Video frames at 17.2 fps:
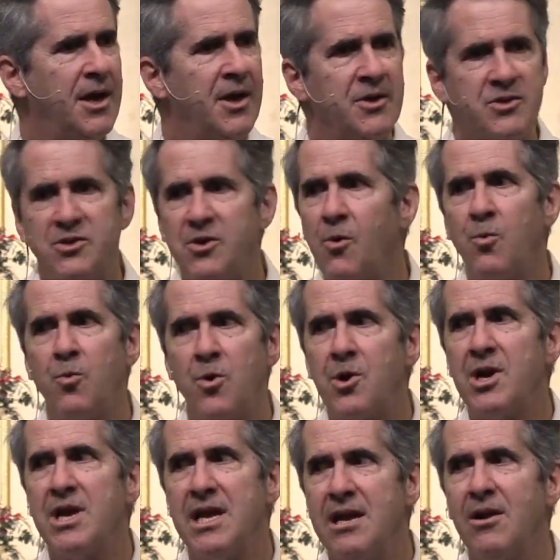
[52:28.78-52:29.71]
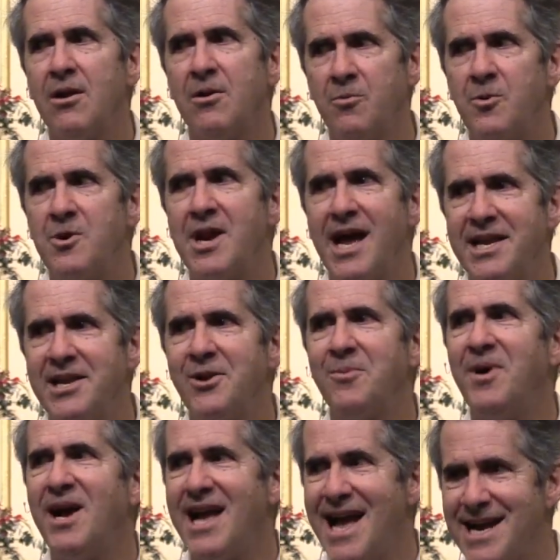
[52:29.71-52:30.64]
So we're here. We're not
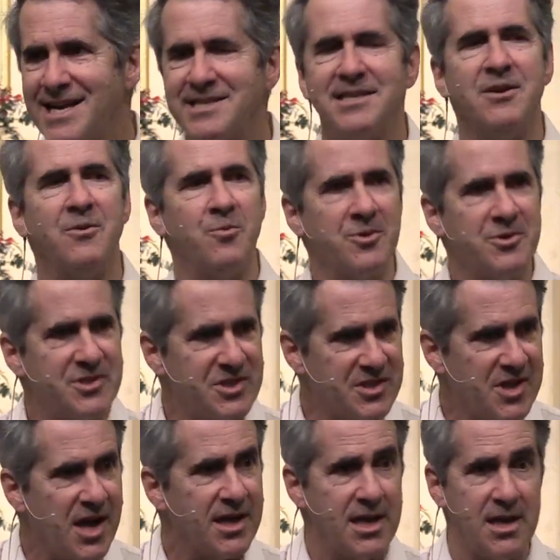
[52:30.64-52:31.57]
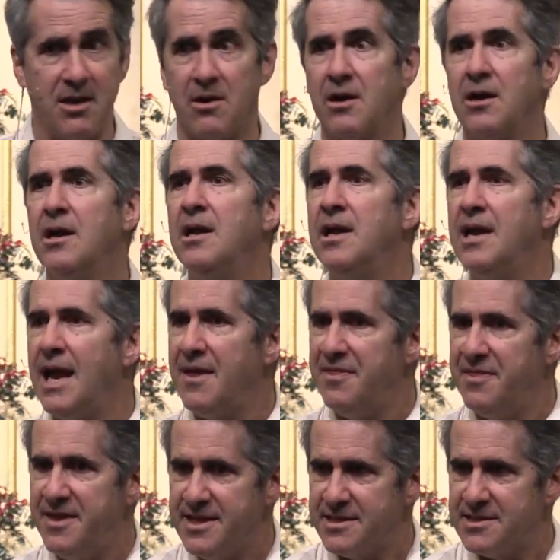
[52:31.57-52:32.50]
here by accident. We're stuck here.
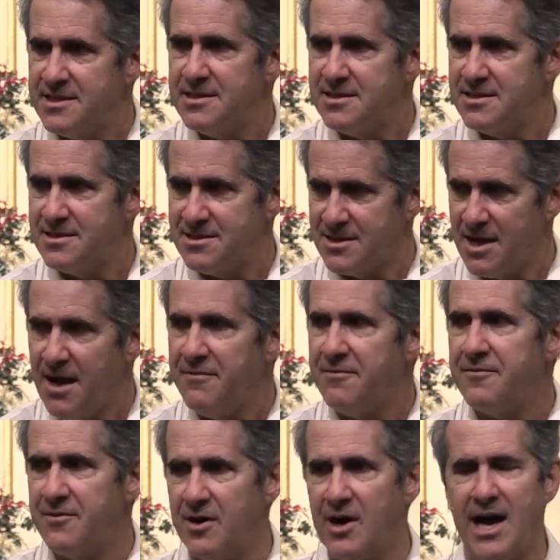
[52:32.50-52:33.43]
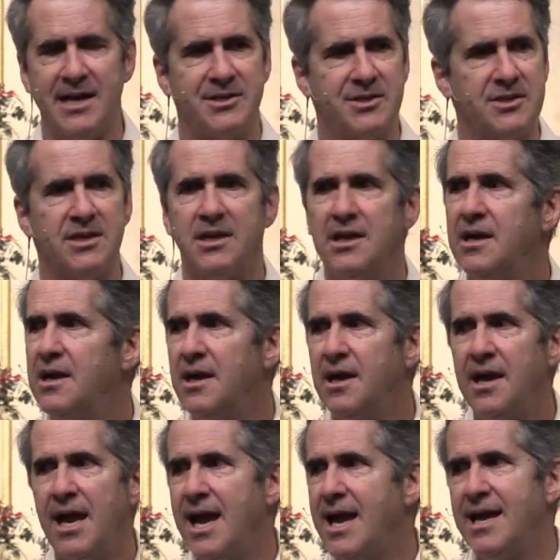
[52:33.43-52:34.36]
And this is tough for us.
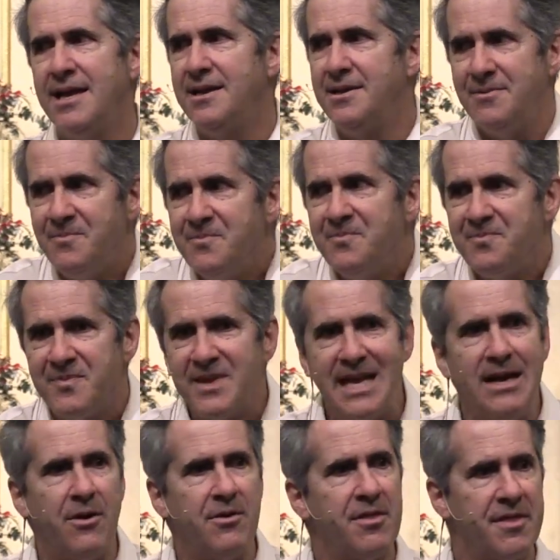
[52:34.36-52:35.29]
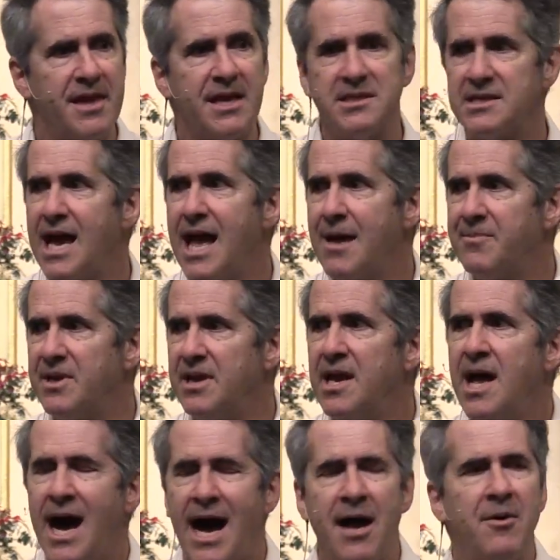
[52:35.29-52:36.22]
And, things happen.
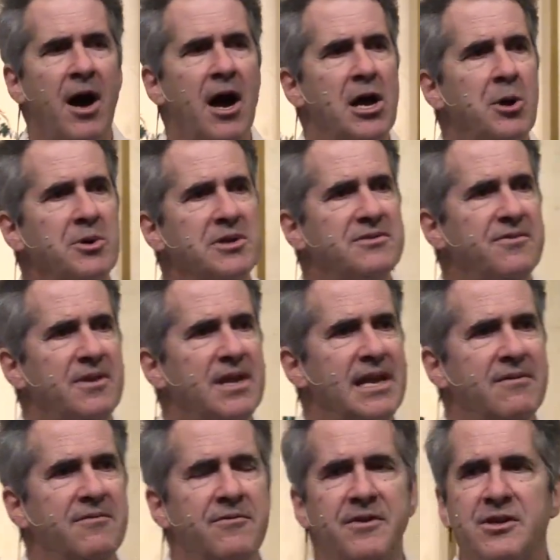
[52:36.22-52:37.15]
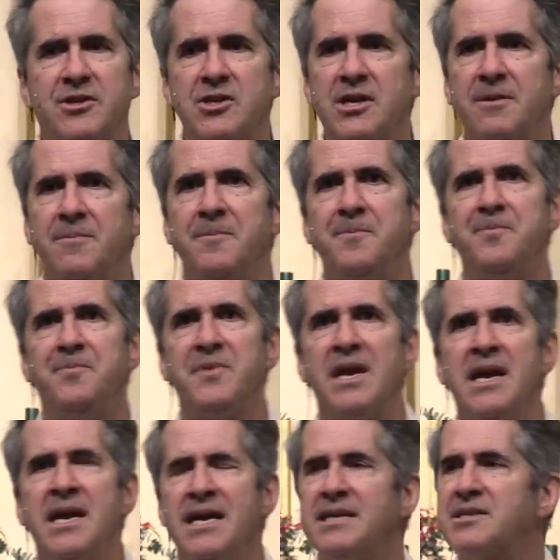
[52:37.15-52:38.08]
I always envision,
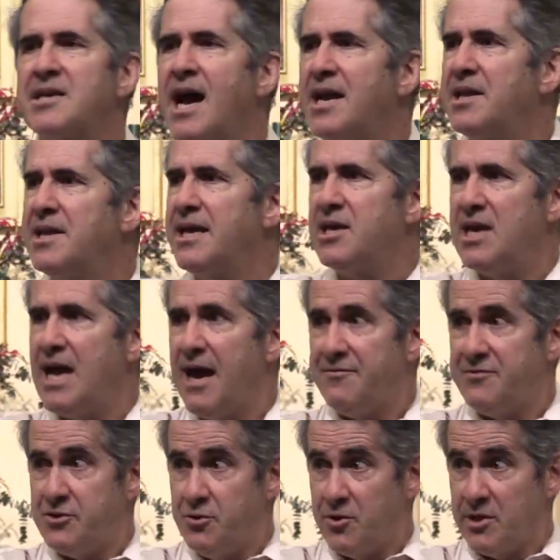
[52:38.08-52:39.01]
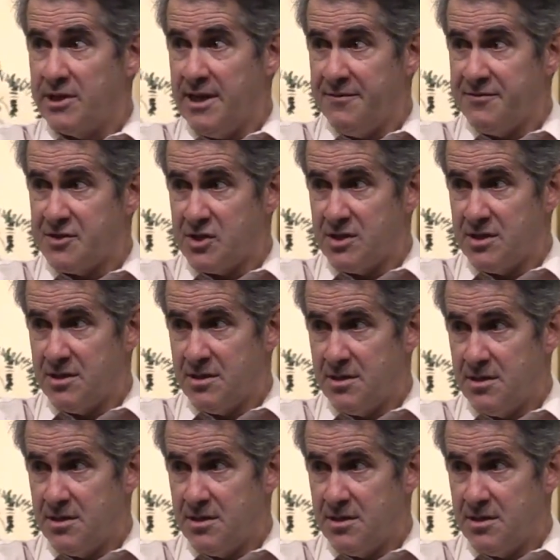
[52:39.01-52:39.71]
it's kind of like you have two cliffs